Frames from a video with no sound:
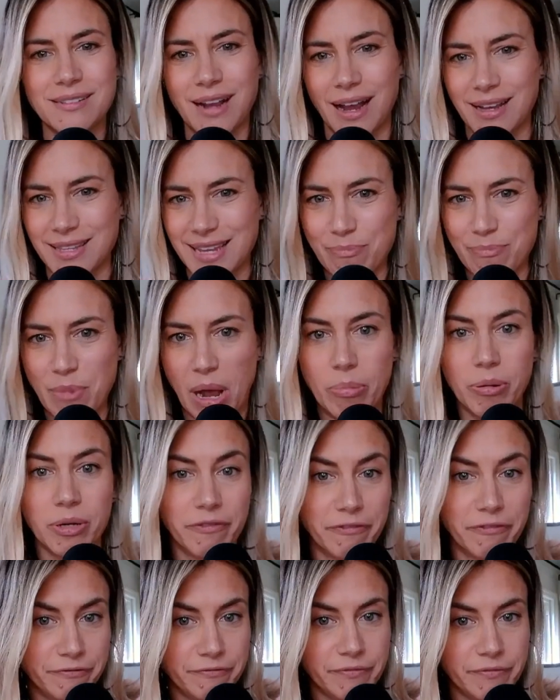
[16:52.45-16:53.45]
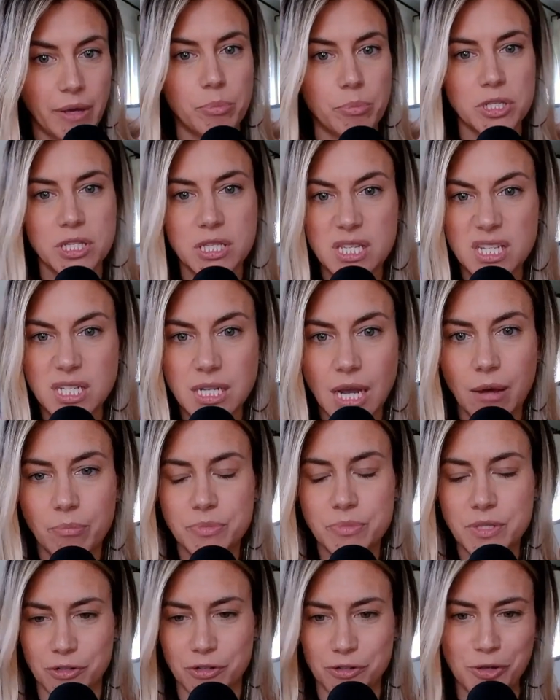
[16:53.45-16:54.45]
Guys, I put
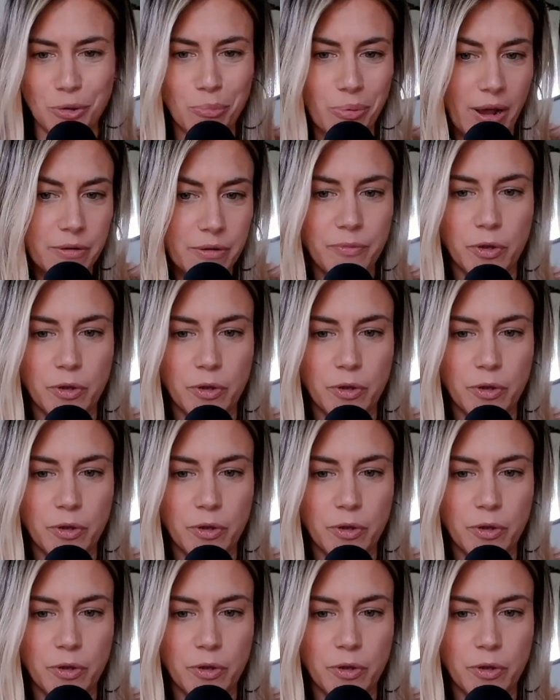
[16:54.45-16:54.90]
steps. I'm so proud.